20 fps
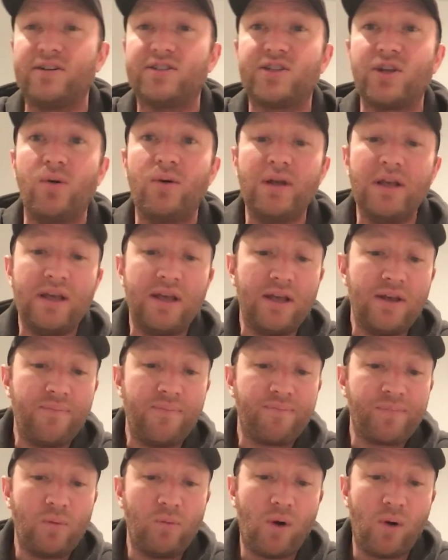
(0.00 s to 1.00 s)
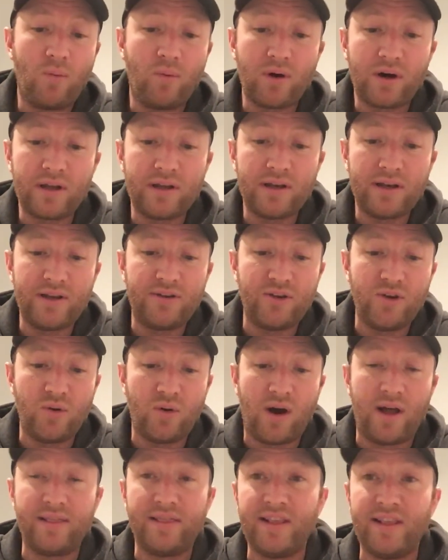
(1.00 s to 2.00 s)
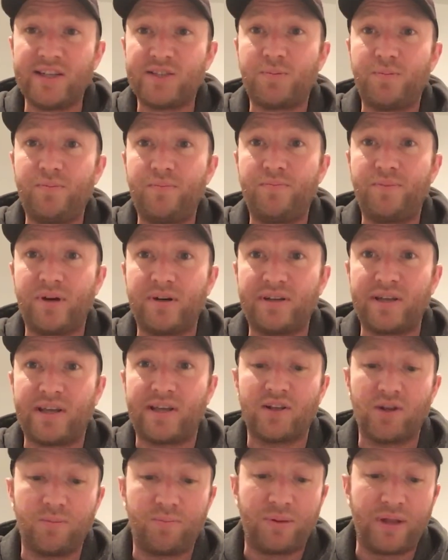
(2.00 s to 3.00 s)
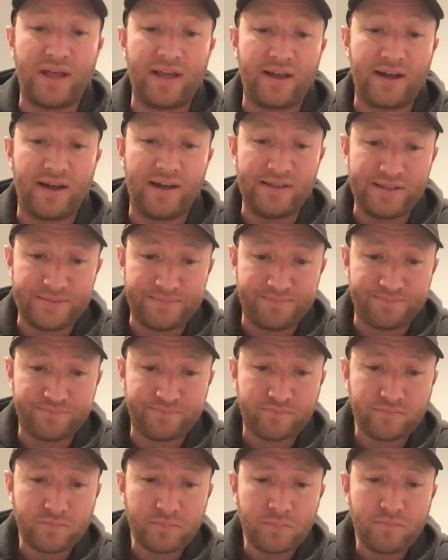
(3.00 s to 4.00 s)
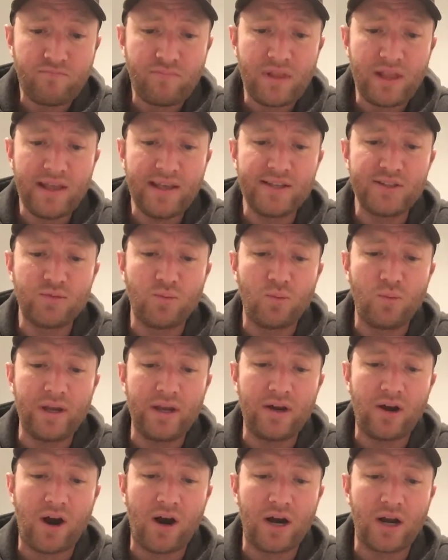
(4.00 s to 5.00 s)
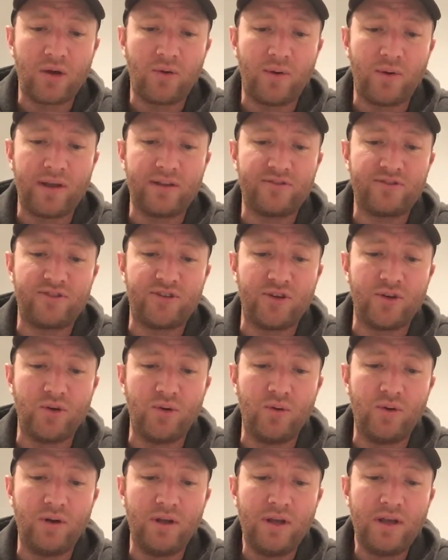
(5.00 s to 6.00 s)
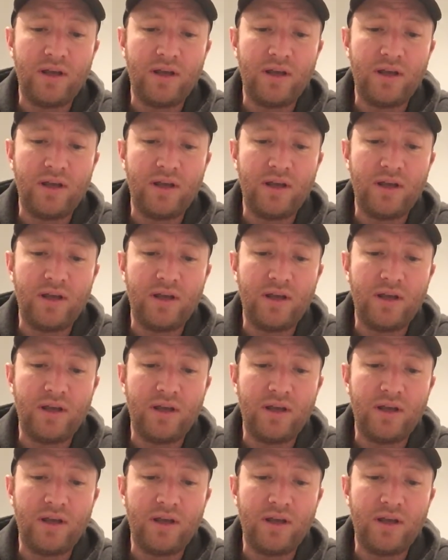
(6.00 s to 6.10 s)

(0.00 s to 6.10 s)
So what we're going to do on this particular play, guys, is we are going to,